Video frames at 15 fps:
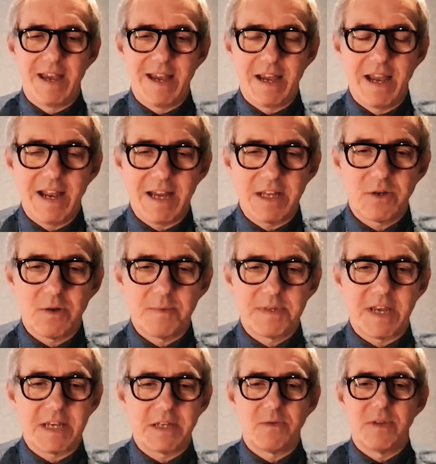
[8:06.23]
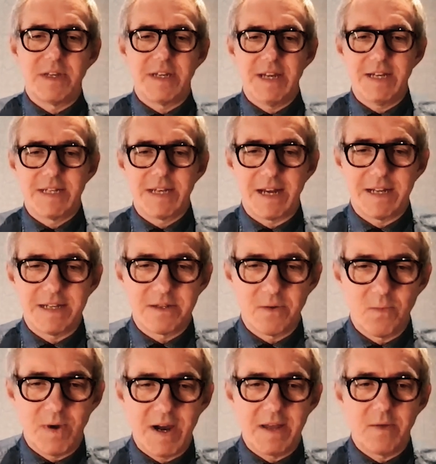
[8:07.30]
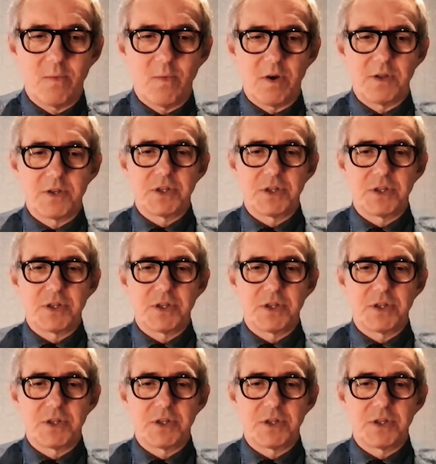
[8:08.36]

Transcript: can get too obsessed with the detail as to where the watch